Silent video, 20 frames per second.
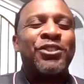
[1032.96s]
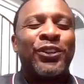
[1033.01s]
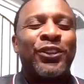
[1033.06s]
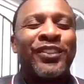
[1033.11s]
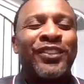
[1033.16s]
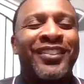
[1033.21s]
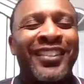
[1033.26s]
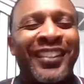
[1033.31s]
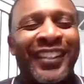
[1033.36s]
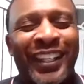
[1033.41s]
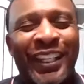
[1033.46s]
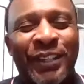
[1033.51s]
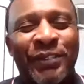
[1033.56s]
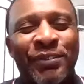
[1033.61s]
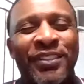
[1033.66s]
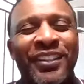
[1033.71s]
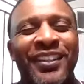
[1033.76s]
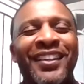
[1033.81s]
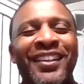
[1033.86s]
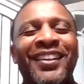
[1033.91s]
insurance
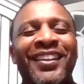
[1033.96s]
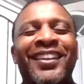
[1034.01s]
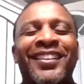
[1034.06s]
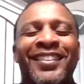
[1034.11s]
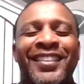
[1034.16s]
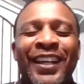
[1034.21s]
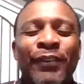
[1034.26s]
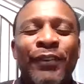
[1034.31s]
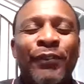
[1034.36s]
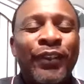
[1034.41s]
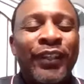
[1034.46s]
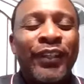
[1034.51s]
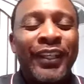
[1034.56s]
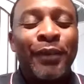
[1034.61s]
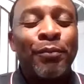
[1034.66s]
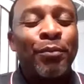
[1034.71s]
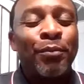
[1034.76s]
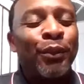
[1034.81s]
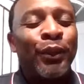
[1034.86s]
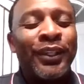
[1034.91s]
claims.
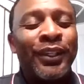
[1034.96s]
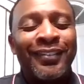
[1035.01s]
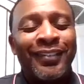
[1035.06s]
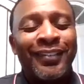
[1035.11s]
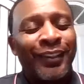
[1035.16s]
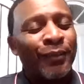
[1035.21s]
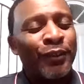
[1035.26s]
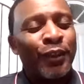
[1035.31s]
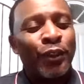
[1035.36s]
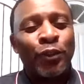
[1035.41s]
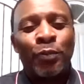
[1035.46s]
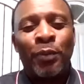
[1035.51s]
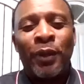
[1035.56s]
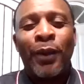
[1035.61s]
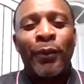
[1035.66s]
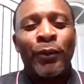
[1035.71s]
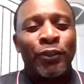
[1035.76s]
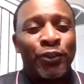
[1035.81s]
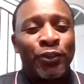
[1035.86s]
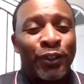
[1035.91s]
Definitely employees love
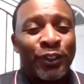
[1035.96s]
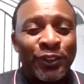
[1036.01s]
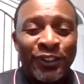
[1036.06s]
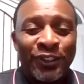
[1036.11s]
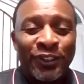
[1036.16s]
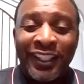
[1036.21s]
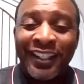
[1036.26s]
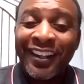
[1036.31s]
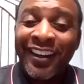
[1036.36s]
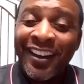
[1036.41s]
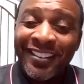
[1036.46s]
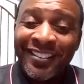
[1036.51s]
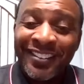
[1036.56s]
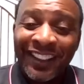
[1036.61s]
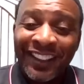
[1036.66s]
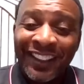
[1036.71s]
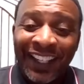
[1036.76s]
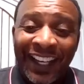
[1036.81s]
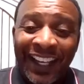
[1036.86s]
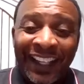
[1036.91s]
those power stretchers. They
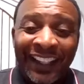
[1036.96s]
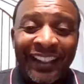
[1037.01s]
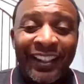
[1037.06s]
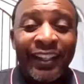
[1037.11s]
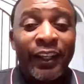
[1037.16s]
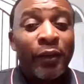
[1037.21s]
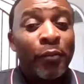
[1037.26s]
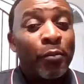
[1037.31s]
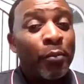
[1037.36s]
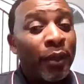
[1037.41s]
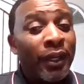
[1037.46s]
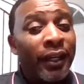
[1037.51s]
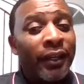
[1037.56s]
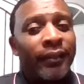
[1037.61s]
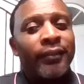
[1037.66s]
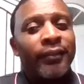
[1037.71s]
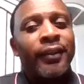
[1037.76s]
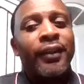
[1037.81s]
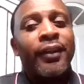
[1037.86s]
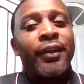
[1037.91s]
cost a lot,
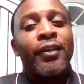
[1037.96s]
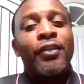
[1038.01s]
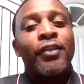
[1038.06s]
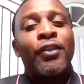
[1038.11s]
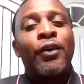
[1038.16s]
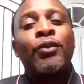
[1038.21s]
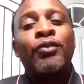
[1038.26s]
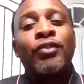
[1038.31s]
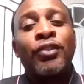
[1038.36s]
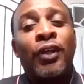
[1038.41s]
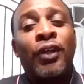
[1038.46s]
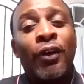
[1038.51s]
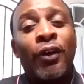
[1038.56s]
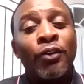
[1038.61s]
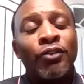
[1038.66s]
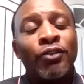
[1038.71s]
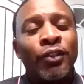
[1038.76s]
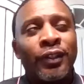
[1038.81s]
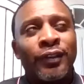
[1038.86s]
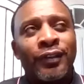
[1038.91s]
but those
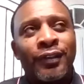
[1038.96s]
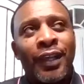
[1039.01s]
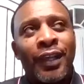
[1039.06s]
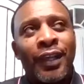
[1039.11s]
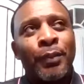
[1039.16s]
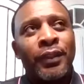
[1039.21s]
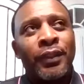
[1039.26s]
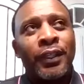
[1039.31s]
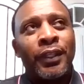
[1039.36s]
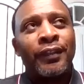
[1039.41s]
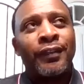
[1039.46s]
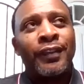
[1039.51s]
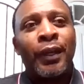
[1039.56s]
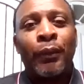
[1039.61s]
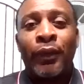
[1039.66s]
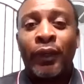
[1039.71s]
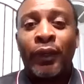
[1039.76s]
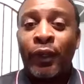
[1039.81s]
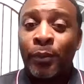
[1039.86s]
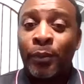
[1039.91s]
are also the type of
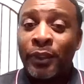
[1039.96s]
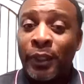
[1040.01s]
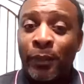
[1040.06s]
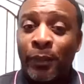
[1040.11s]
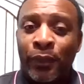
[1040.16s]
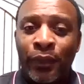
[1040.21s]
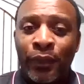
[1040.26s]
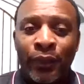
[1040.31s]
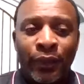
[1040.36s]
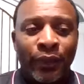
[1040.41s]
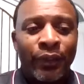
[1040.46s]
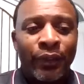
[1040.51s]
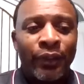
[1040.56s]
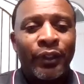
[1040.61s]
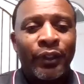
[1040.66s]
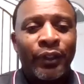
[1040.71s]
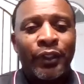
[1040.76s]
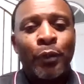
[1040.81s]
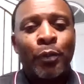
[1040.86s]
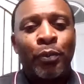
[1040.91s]
things that will help keep
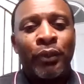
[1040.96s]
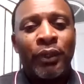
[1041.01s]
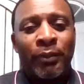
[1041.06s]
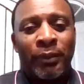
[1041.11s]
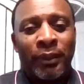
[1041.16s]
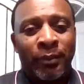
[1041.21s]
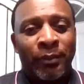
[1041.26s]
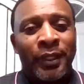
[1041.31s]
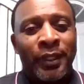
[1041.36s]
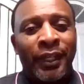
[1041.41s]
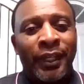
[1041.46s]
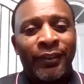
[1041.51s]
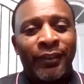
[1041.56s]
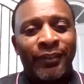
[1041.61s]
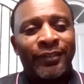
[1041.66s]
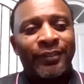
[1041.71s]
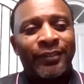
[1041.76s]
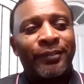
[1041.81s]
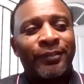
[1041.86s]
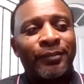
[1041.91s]
your premium
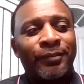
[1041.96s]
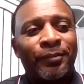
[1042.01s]
down.